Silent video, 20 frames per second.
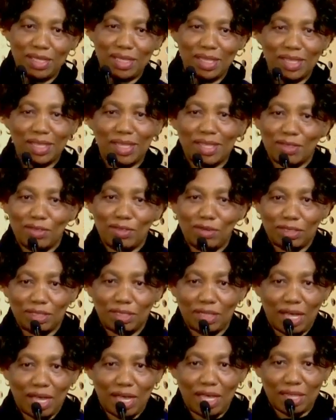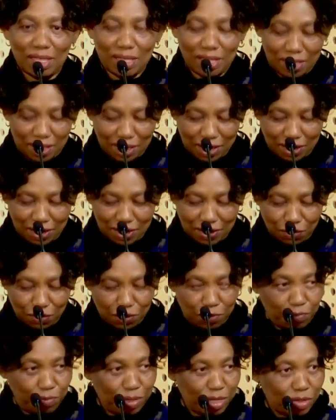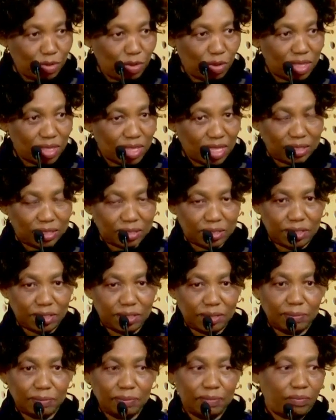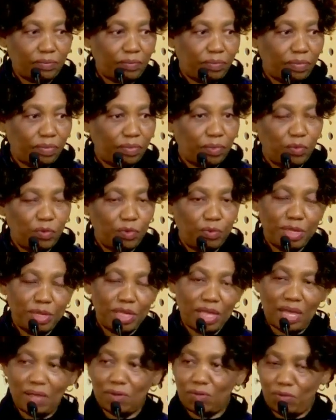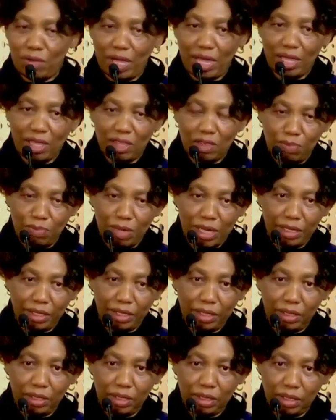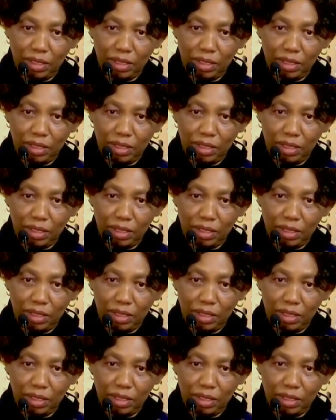This, it's not us, it's we've been consulting, we've been advised by